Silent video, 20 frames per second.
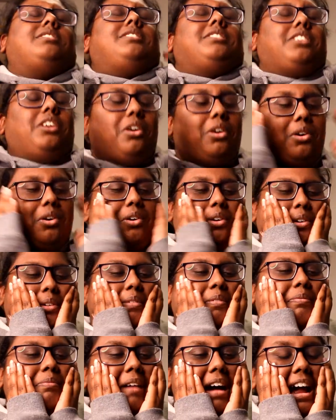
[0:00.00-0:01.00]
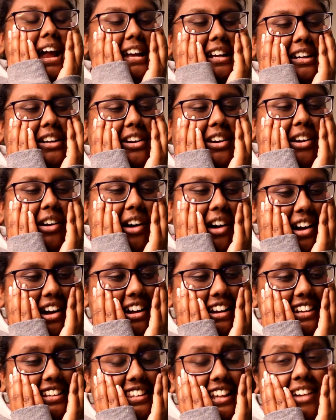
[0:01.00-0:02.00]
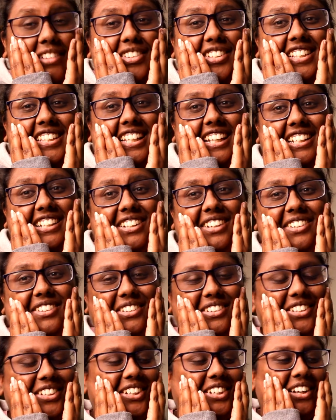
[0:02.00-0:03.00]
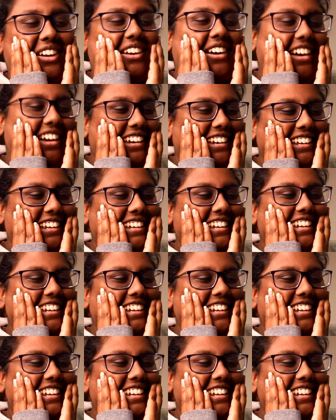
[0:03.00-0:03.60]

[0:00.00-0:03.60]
dude, my god, that was such a good shot.